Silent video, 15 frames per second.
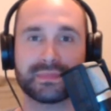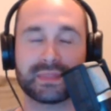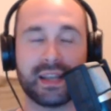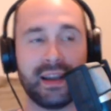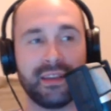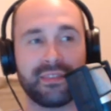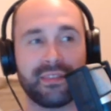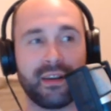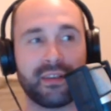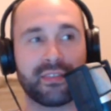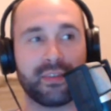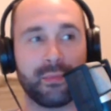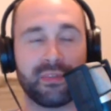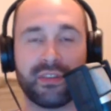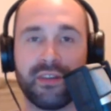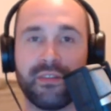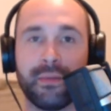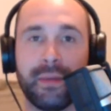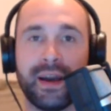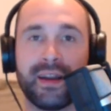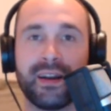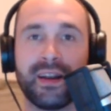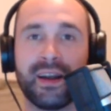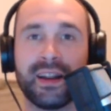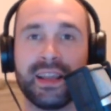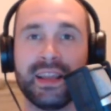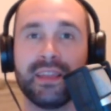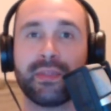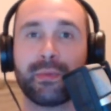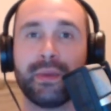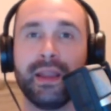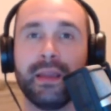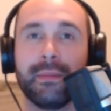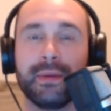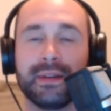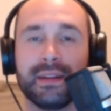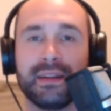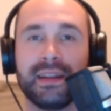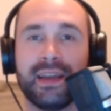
I saw some stuff about it at E3, but didn't